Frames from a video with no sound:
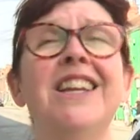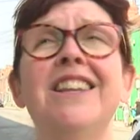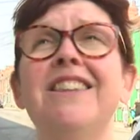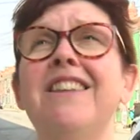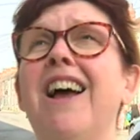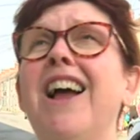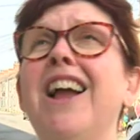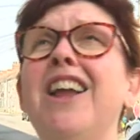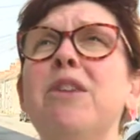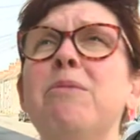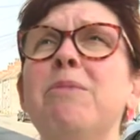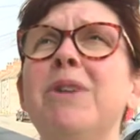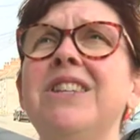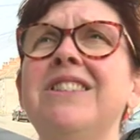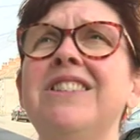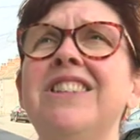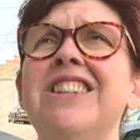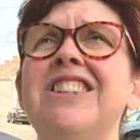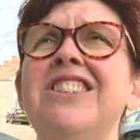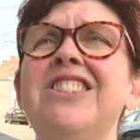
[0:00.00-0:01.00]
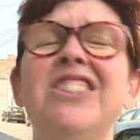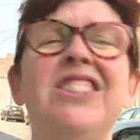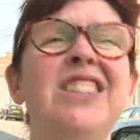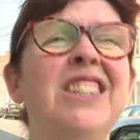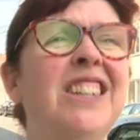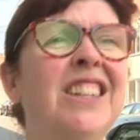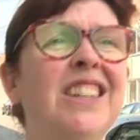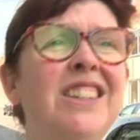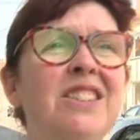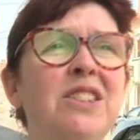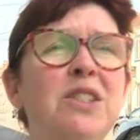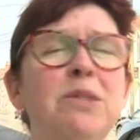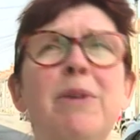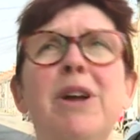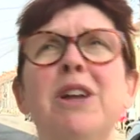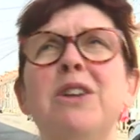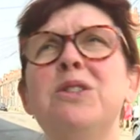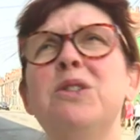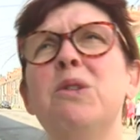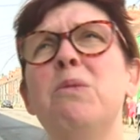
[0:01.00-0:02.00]
it in the hanging baskets, you see it in the
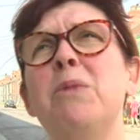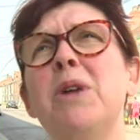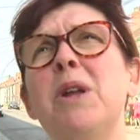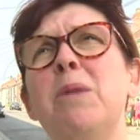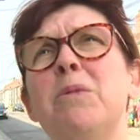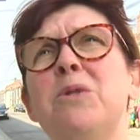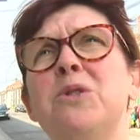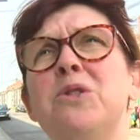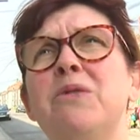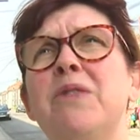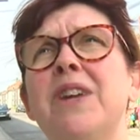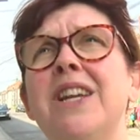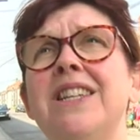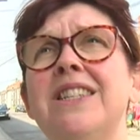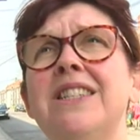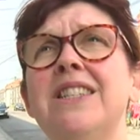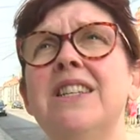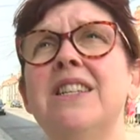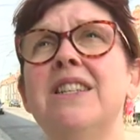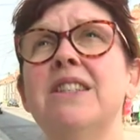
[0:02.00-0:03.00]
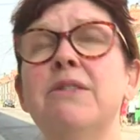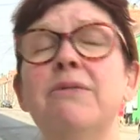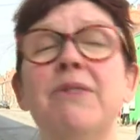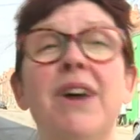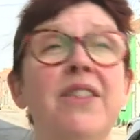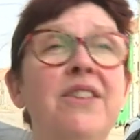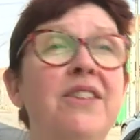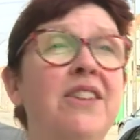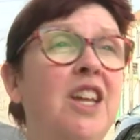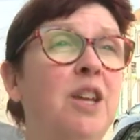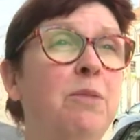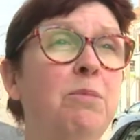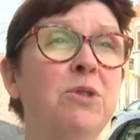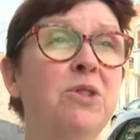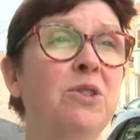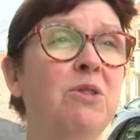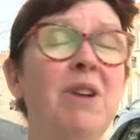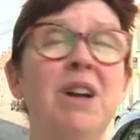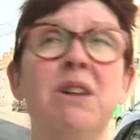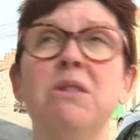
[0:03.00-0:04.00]
smiles on people's faces, the fact that
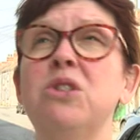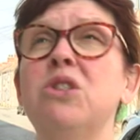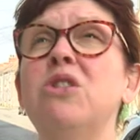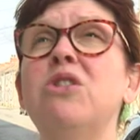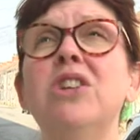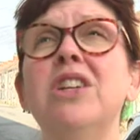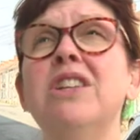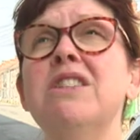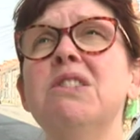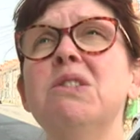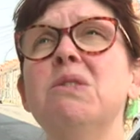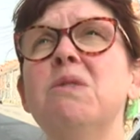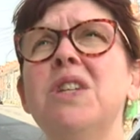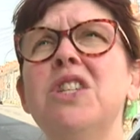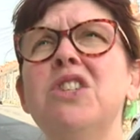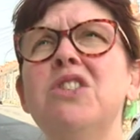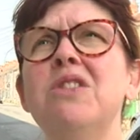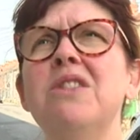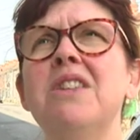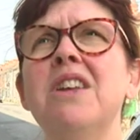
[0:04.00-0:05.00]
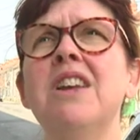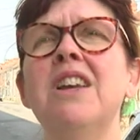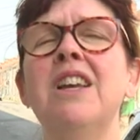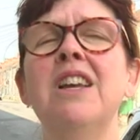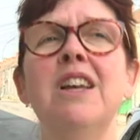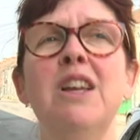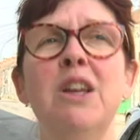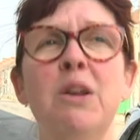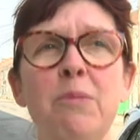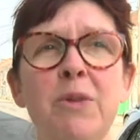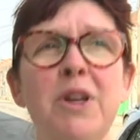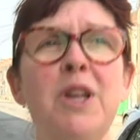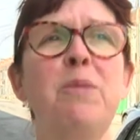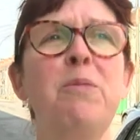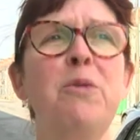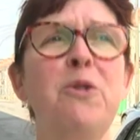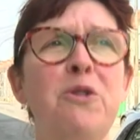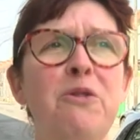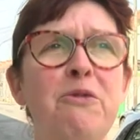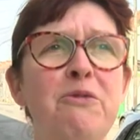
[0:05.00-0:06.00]
neighbours are out talking to each other.
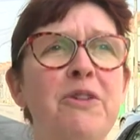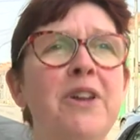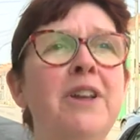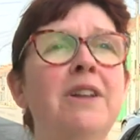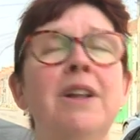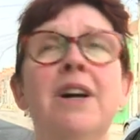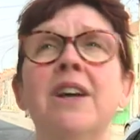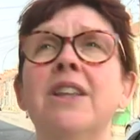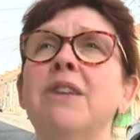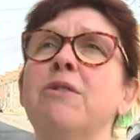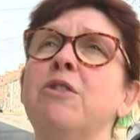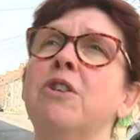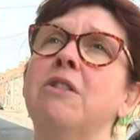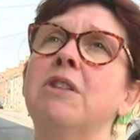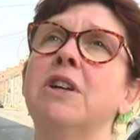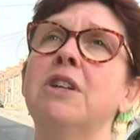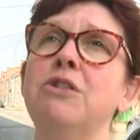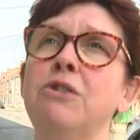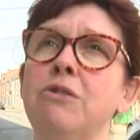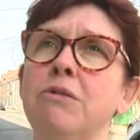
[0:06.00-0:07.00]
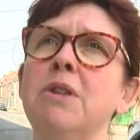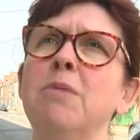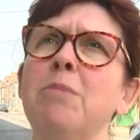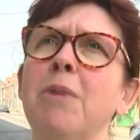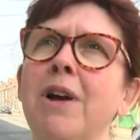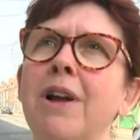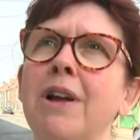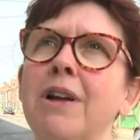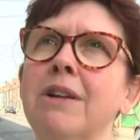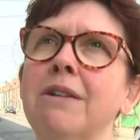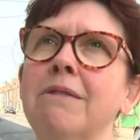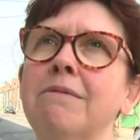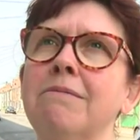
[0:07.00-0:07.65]
People feel like they've got their street back.